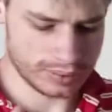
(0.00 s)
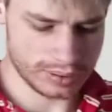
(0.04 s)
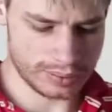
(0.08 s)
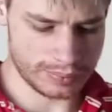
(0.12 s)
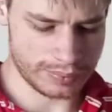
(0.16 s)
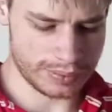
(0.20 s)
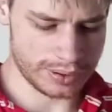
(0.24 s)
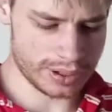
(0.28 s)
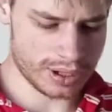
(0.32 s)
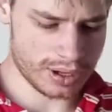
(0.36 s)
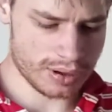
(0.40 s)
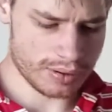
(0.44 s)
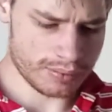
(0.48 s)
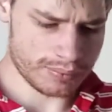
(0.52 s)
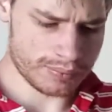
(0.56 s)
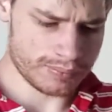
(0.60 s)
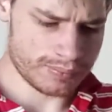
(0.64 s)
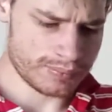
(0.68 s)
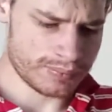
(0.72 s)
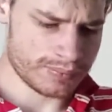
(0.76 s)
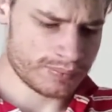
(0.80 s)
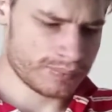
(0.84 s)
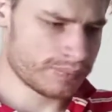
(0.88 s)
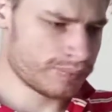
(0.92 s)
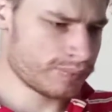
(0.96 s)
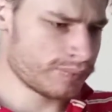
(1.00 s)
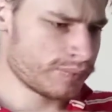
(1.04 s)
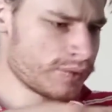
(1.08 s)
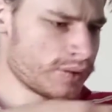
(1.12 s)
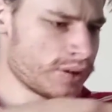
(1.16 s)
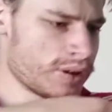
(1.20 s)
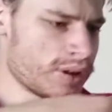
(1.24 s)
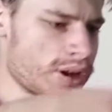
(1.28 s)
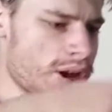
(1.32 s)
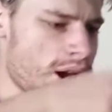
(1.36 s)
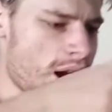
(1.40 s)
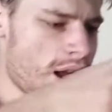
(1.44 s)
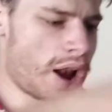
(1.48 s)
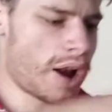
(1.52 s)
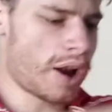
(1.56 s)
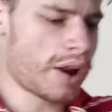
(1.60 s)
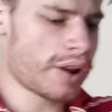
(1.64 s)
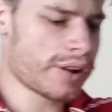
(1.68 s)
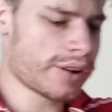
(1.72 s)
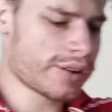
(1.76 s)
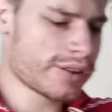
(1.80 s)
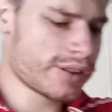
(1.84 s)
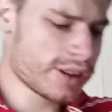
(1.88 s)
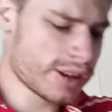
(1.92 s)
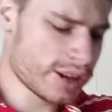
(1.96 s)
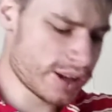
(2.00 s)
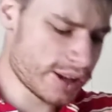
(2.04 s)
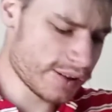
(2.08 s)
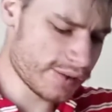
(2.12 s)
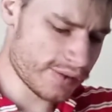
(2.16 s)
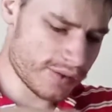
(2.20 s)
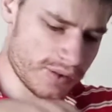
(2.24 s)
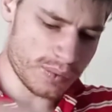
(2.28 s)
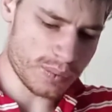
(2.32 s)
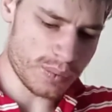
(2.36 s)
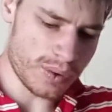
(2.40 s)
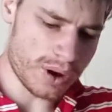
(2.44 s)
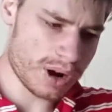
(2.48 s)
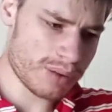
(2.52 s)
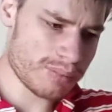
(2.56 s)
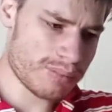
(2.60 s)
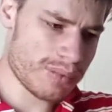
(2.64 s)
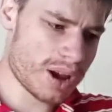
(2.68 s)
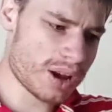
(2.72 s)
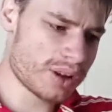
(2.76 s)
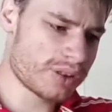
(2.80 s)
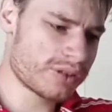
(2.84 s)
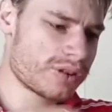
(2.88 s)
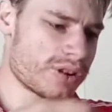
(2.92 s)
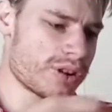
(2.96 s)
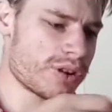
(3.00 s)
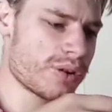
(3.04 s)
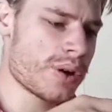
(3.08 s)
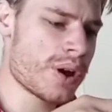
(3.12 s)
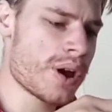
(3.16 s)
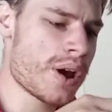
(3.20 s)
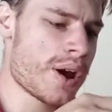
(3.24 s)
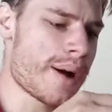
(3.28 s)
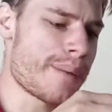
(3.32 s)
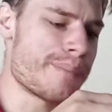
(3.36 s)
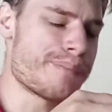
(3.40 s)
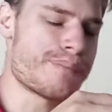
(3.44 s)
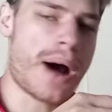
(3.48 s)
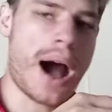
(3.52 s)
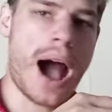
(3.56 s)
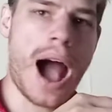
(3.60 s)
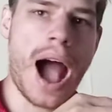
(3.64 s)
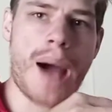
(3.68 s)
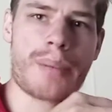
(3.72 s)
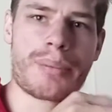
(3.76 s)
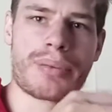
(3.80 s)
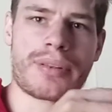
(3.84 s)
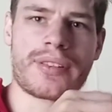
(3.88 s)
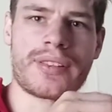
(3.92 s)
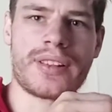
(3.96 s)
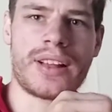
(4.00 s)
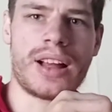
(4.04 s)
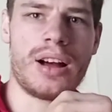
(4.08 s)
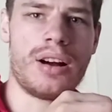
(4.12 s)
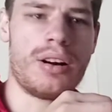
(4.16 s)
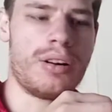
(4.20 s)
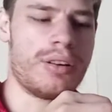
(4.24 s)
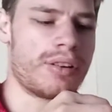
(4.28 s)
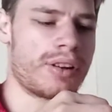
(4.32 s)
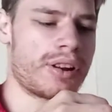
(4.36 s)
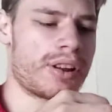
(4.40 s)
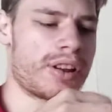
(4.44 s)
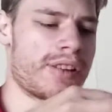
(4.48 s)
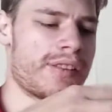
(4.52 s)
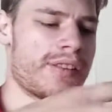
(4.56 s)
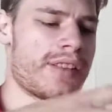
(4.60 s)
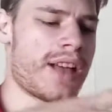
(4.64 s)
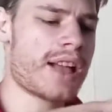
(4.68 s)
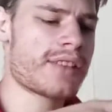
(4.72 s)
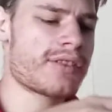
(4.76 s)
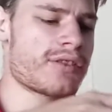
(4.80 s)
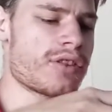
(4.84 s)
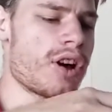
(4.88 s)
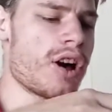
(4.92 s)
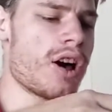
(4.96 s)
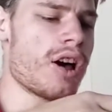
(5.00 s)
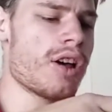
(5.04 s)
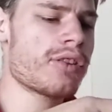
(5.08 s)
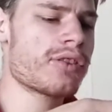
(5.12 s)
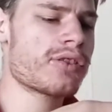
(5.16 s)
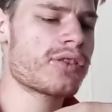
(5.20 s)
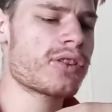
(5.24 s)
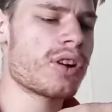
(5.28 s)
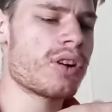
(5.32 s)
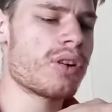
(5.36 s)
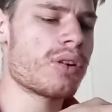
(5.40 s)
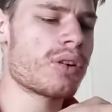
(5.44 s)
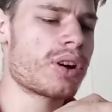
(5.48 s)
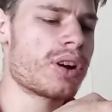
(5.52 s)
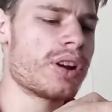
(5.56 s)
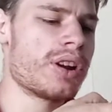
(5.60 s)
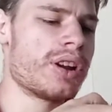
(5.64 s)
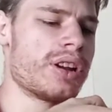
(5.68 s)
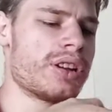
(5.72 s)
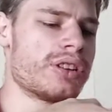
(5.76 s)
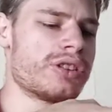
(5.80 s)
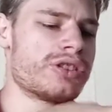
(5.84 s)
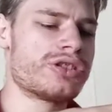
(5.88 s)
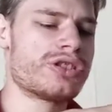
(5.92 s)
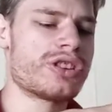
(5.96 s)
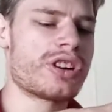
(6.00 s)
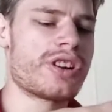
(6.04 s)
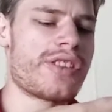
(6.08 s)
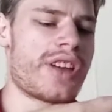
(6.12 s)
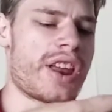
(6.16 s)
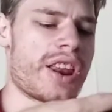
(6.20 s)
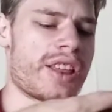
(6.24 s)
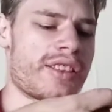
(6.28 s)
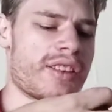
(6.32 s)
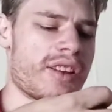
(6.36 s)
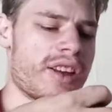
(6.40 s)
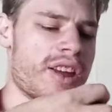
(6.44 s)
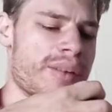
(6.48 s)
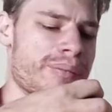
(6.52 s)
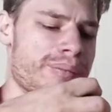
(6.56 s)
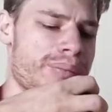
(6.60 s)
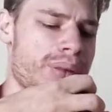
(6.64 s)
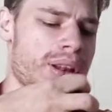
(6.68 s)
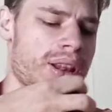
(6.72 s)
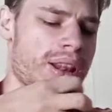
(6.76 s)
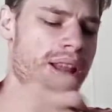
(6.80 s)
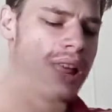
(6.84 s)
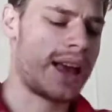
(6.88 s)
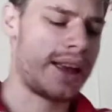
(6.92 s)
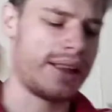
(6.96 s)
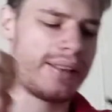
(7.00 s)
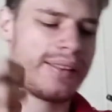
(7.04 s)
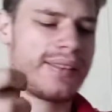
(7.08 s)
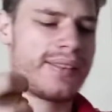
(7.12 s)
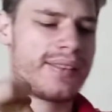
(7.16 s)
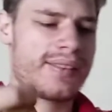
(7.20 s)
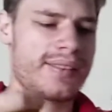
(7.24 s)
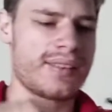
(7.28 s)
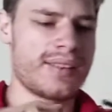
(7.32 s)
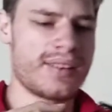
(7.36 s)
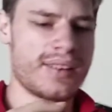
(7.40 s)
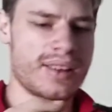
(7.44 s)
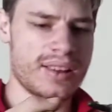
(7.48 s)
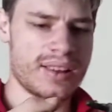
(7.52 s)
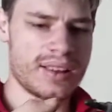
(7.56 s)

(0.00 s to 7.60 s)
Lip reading: There we go. And another thing is you want to make sure you hear a pop sound, because that's also going to ensure that it's in place.